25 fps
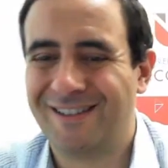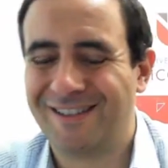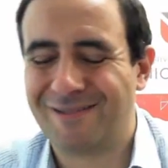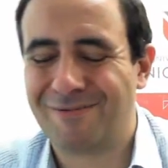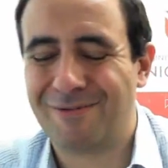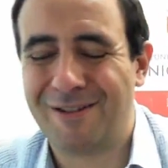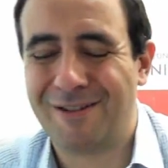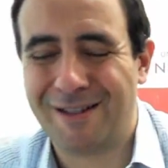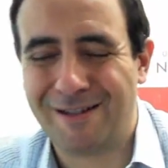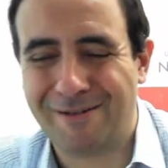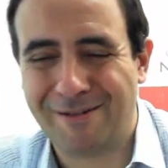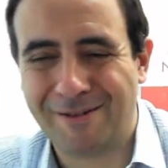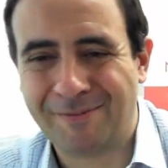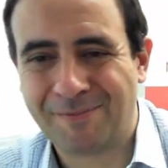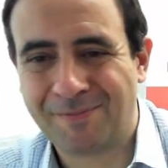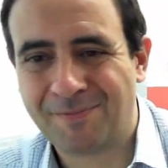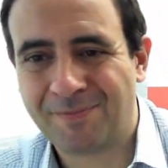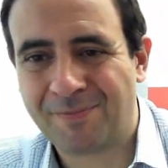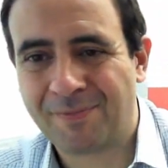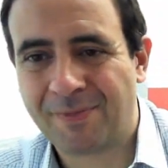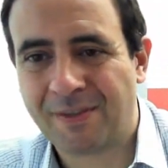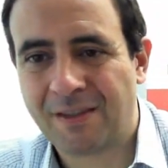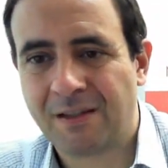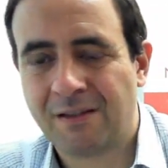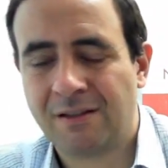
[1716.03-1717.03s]
Let's put it that way.
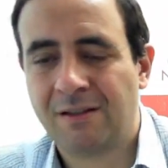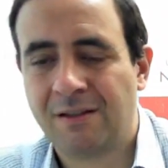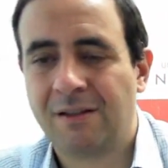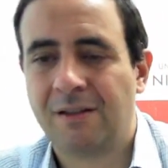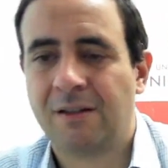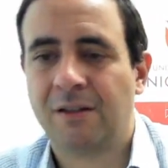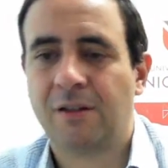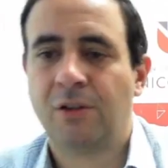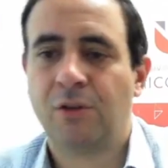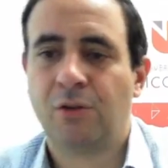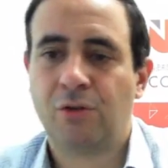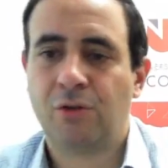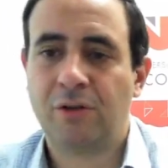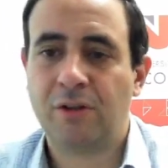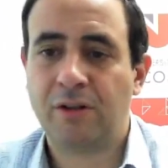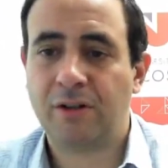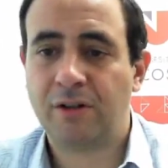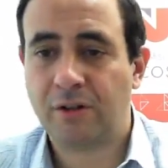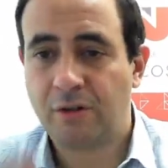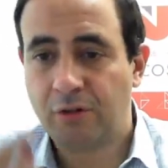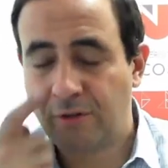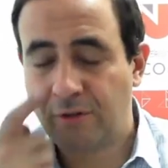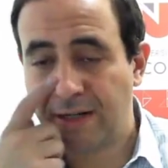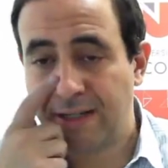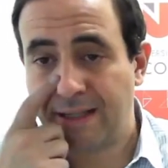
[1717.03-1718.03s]
To the
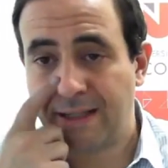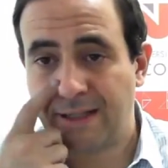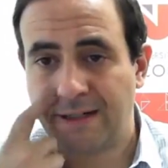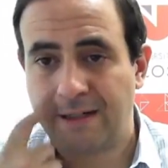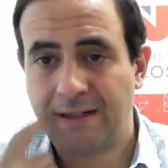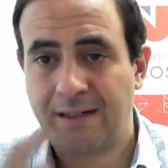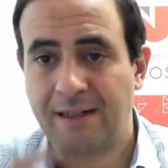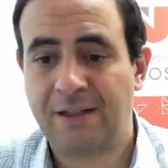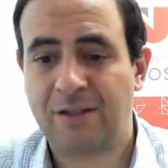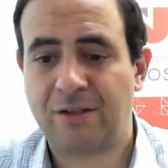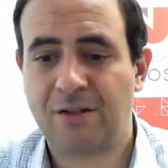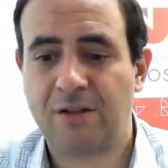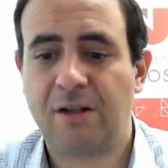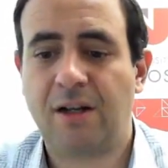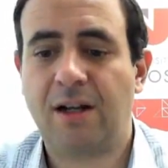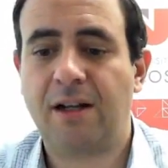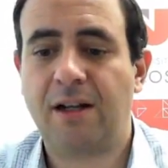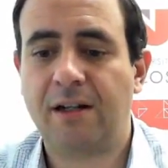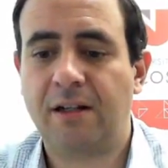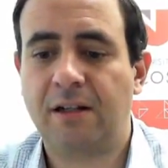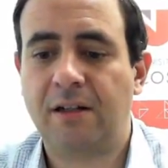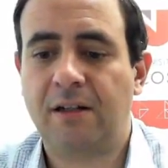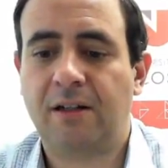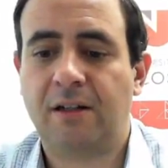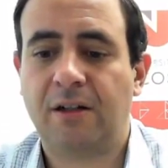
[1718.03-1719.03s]
degree that it's
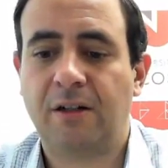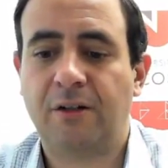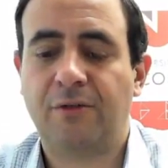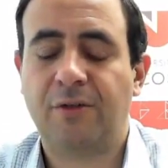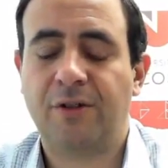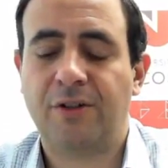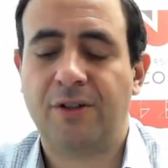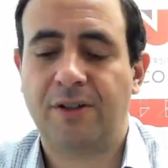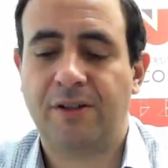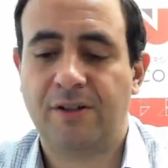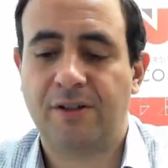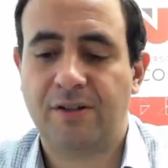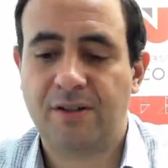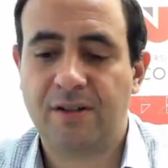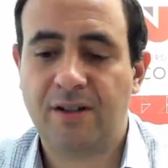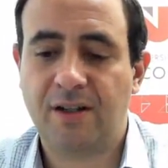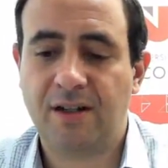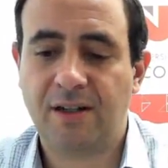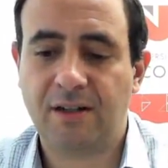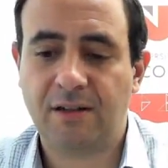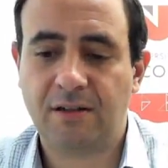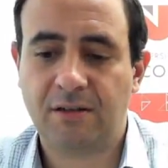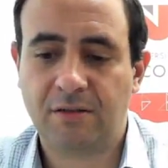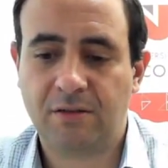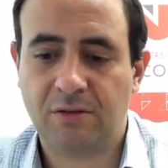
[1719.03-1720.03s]
not, and in countries that it's
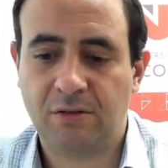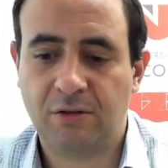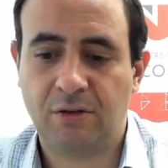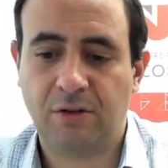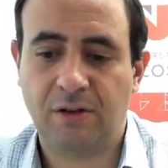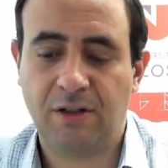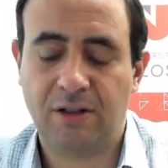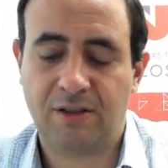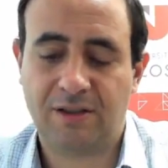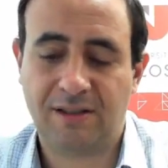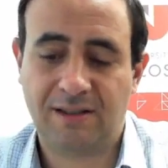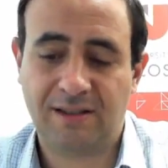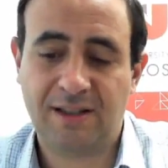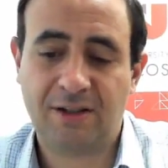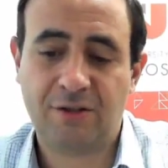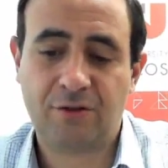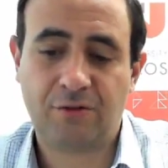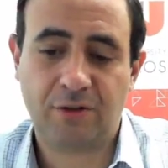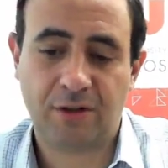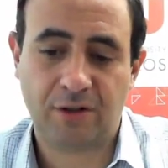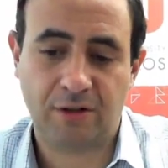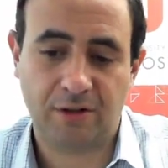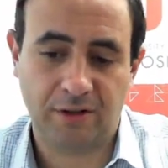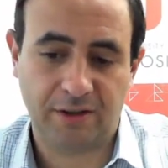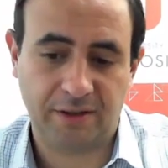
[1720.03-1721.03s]
not, or it's less
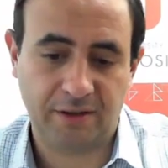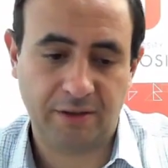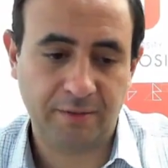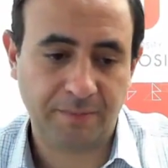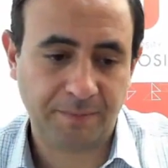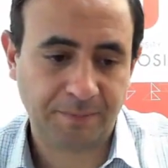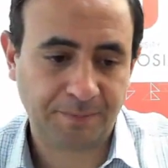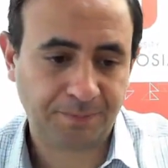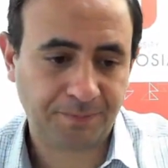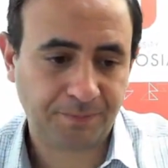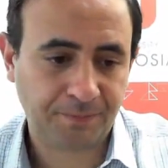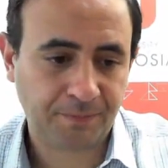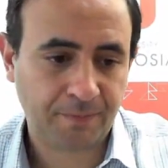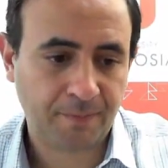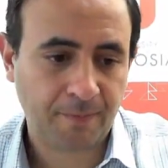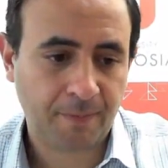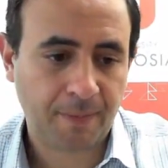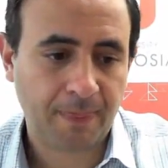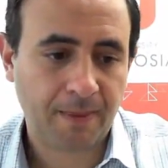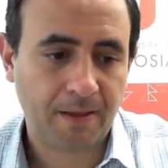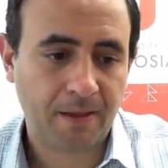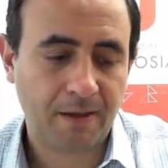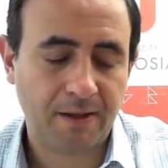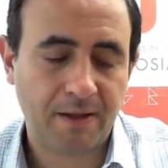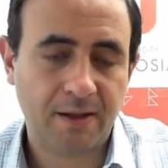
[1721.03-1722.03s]
regulated,
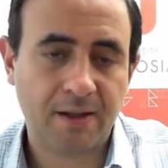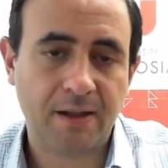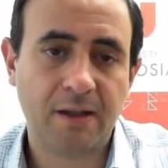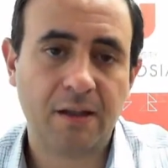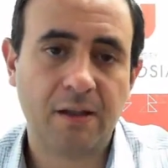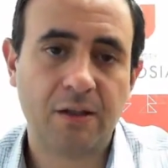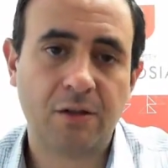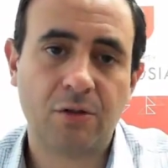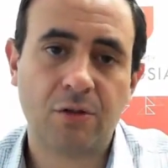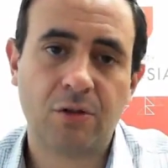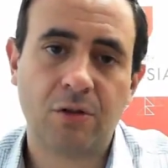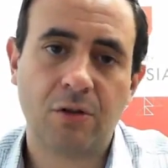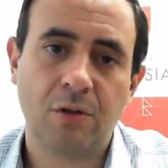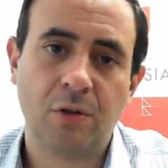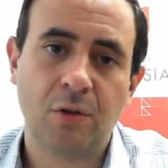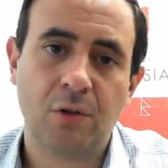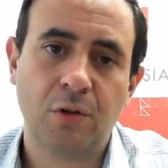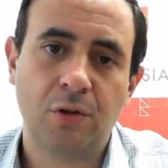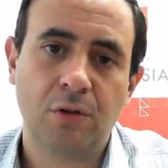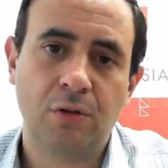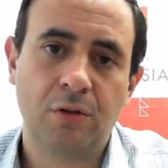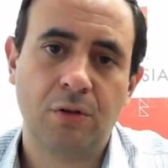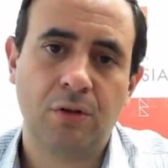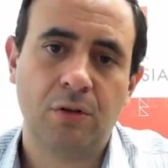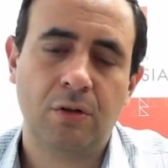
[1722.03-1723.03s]
is
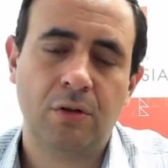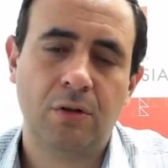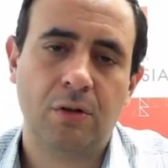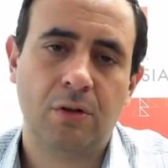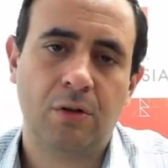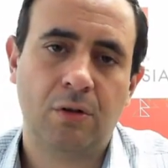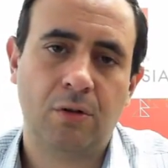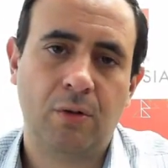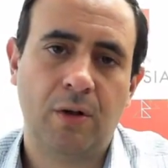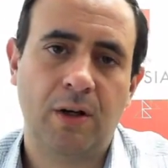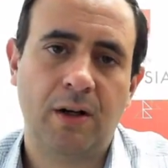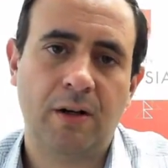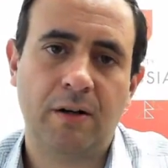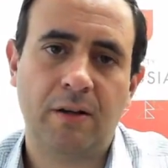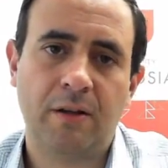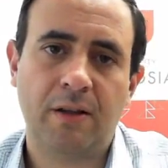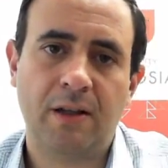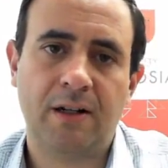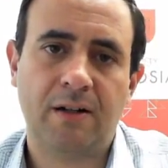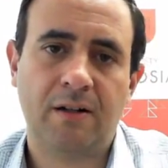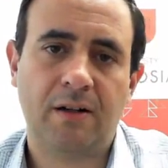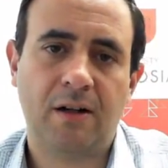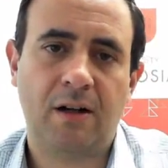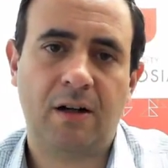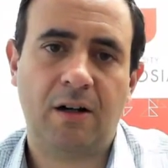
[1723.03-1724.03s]
where
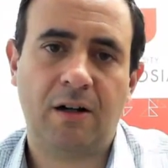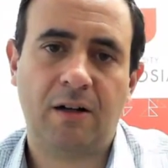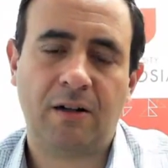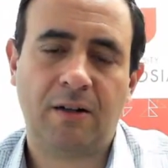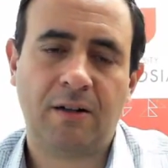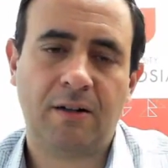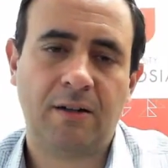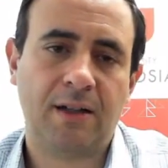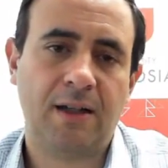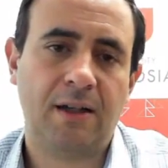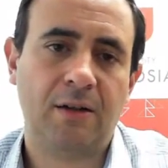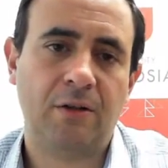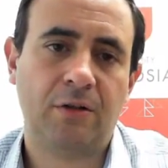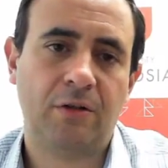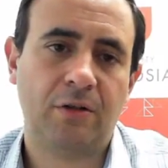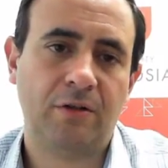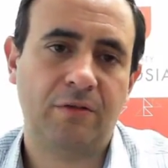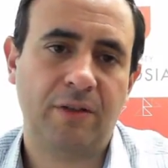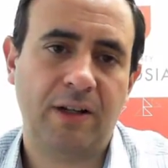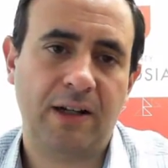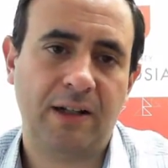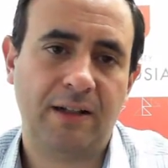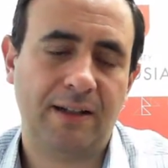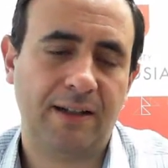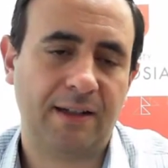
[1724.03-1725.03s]
there are
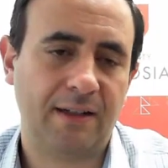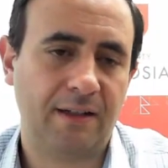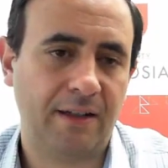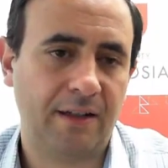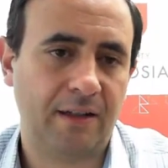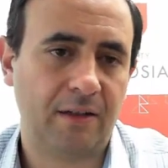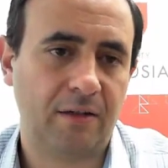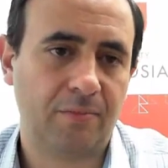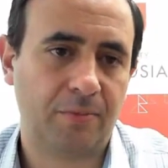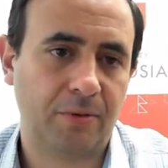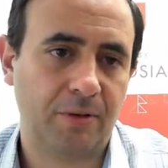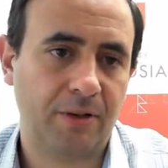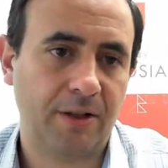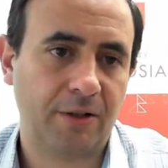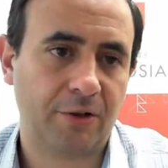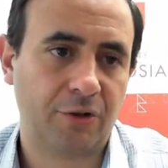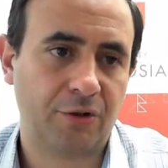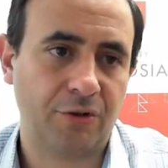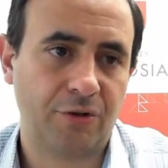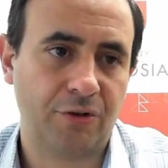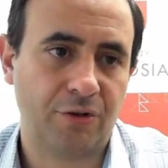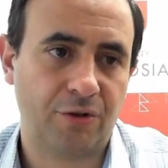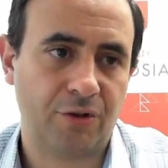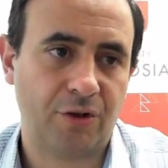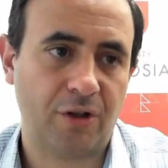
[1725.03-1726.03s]
countervailing legal protections.